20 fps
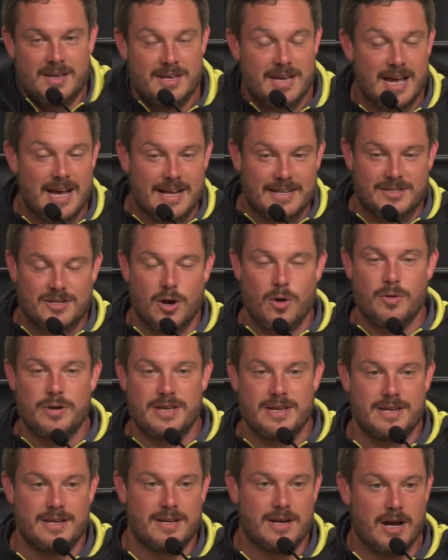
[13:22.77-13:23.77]
Yeah,
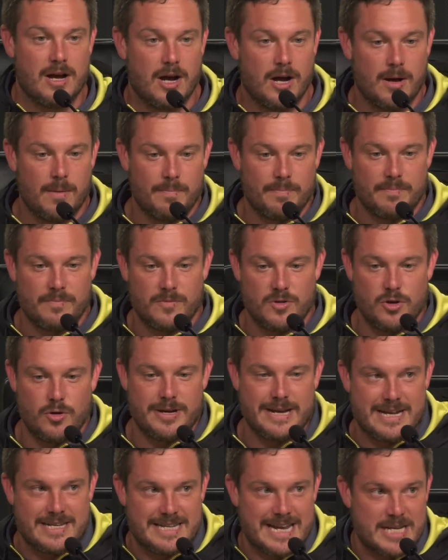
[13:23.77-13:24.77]
Tony, you know,
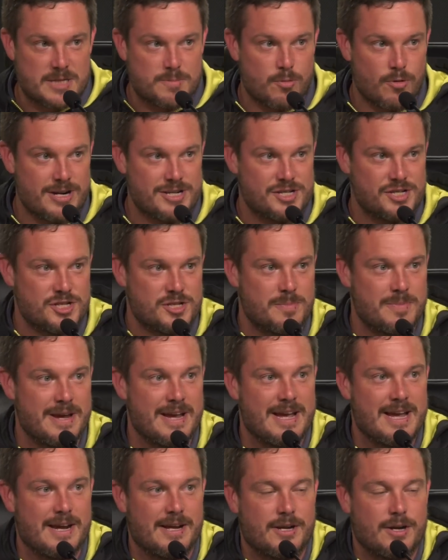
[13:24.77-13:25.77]
he has aspirations to be
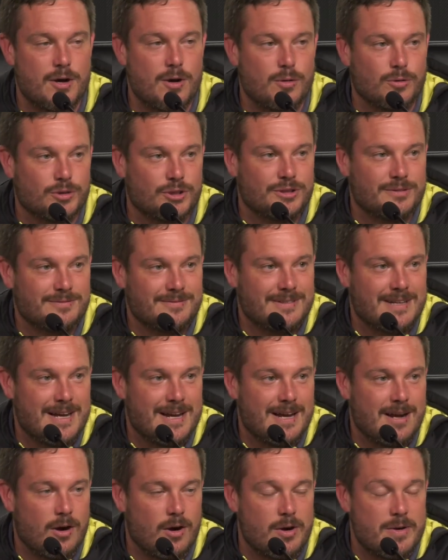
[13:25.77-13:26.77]
a head coach,
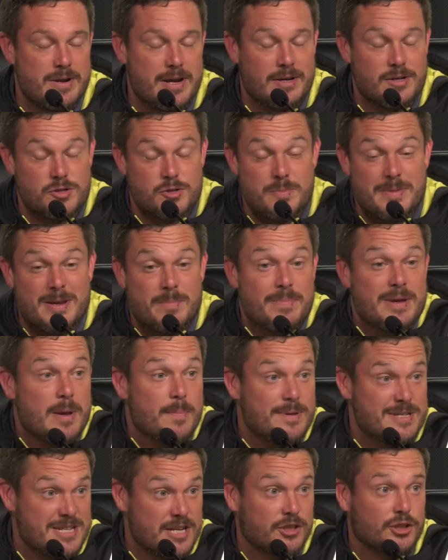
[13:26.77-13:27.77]
be a
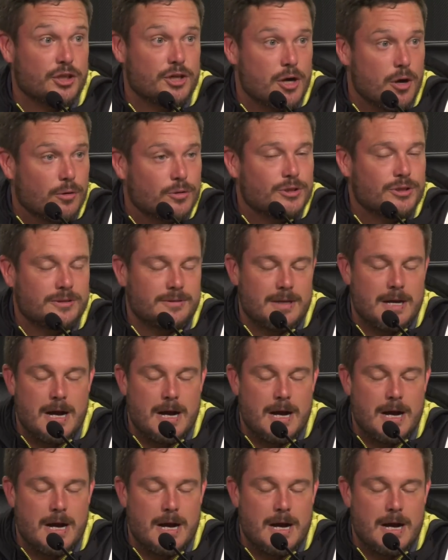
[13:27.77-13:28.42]
position coach.